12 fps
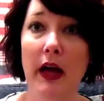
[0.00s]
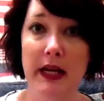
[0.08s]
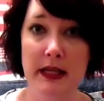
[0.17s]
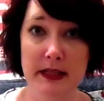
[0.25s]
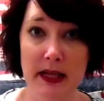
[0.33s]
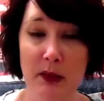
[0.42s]

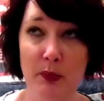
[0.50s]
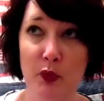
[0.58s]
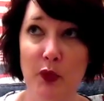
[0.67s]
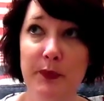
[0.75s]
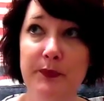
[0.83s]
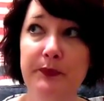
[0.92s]
An
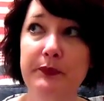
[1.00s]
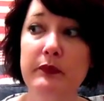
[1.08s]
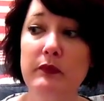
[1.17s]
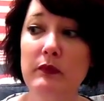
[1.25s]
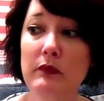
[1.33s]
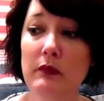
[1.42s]
example
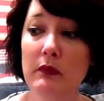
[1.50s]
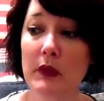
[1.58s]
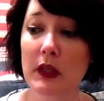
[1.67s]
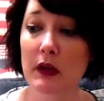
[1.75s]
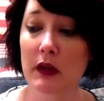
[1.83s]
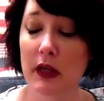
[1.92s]

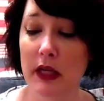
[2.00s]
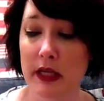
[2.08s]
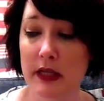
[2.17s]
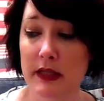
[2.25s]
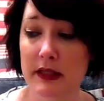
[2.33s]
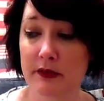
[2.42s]

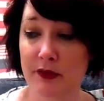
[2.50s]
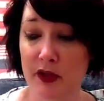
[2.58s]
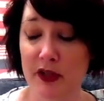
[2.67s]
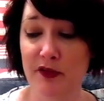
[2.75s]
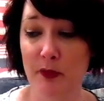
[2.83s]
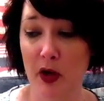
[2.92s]
is a
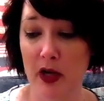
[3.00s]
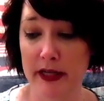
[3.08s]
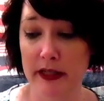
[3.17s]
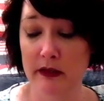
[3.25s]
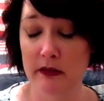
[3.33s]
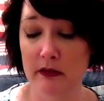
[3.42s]
friend of
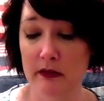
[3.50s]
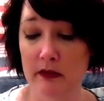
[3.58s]
mine.